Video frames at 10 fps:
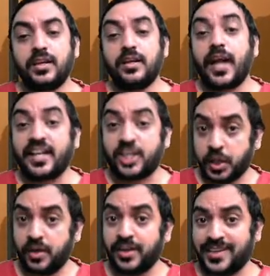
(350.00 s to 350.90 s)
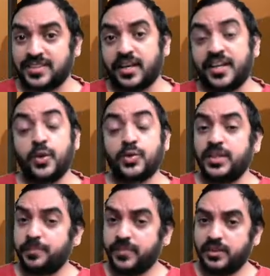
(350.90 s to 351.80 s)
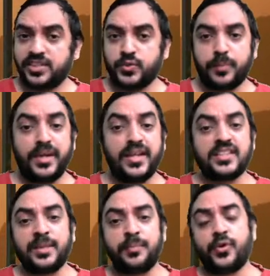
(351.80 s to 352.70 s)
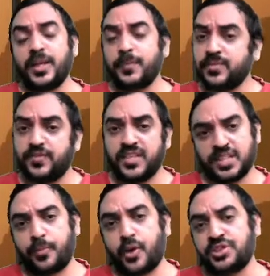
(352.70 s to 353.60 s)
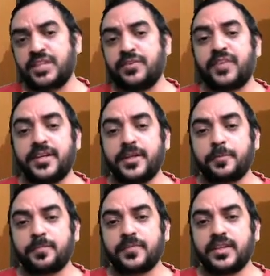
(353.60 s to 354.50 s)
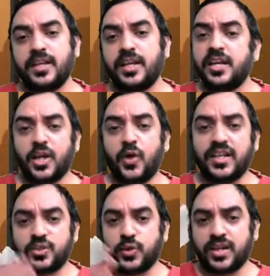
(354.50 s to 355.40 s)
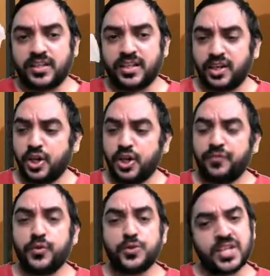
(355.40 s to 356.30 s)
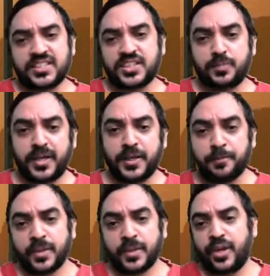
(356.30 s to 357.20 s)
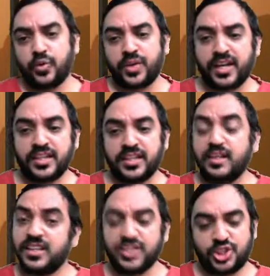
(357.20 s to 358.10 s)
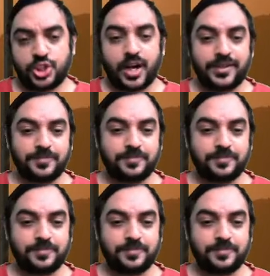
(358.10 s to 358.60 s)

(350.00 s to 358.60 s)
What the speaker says: And corona cases are reducing. That's what media is reporting, which is a positive event. Now let's look at the future assessment by looking at the chart.